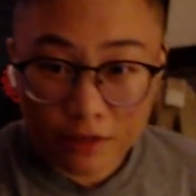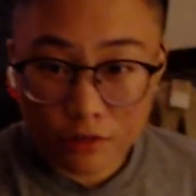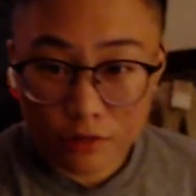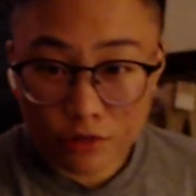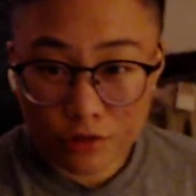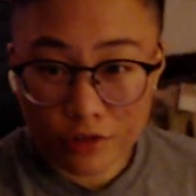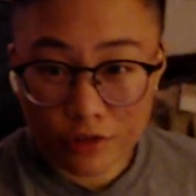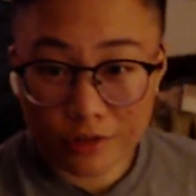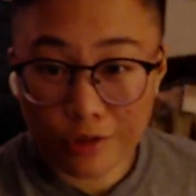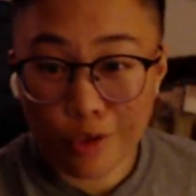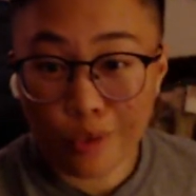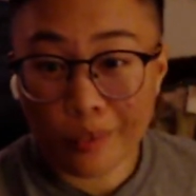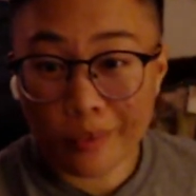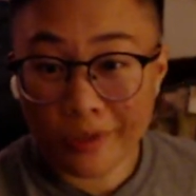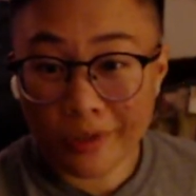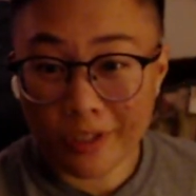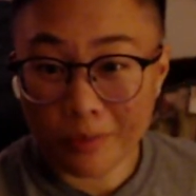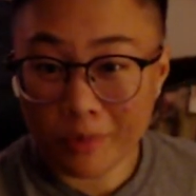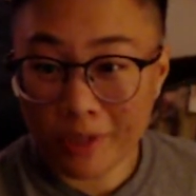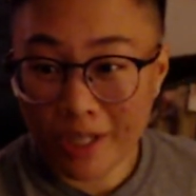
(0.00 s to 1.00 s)
to just
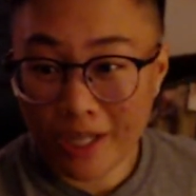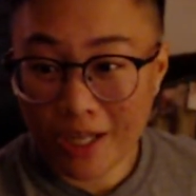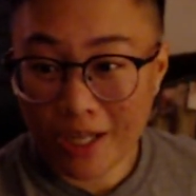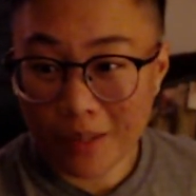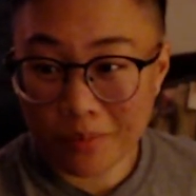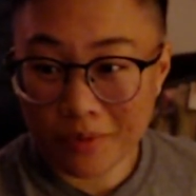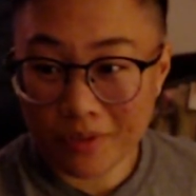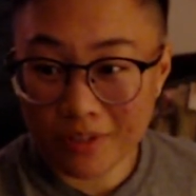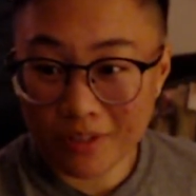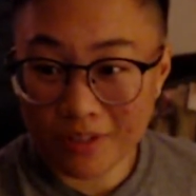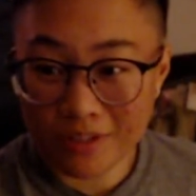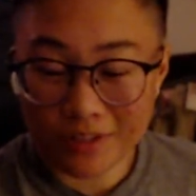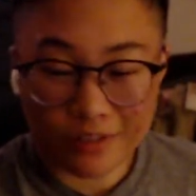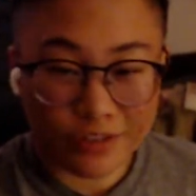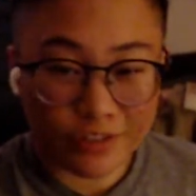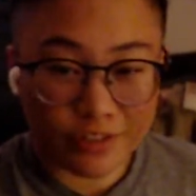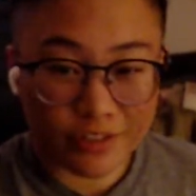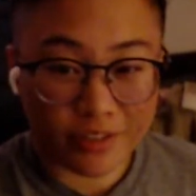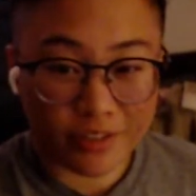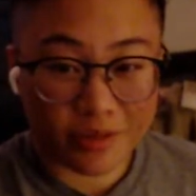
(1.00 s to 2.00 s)
open up the app and then it
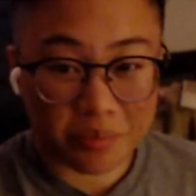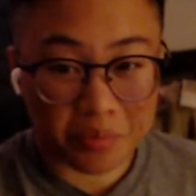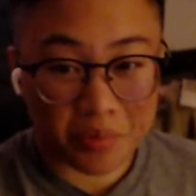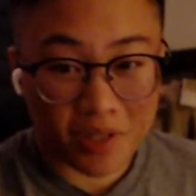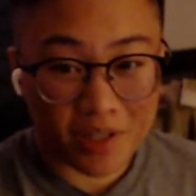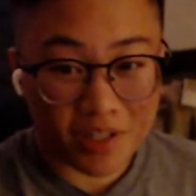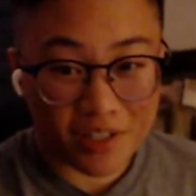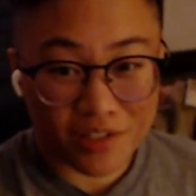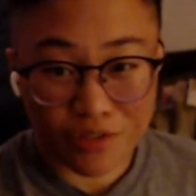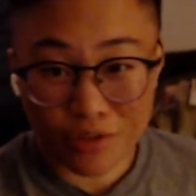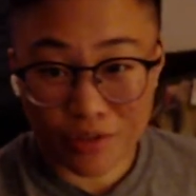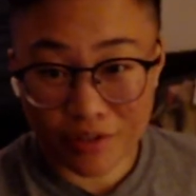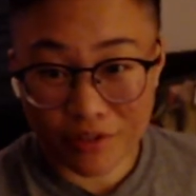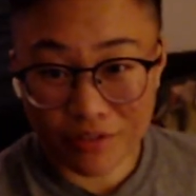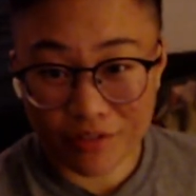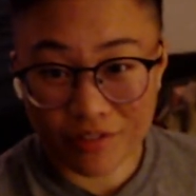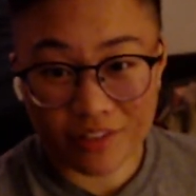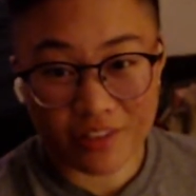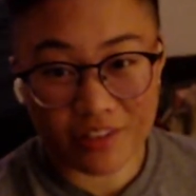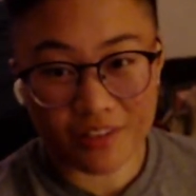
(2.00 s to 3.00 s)
just applies to
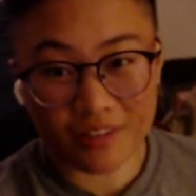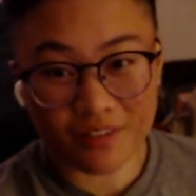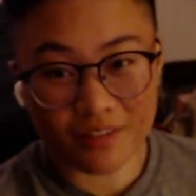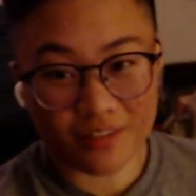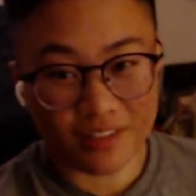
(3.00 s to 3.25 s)
everything,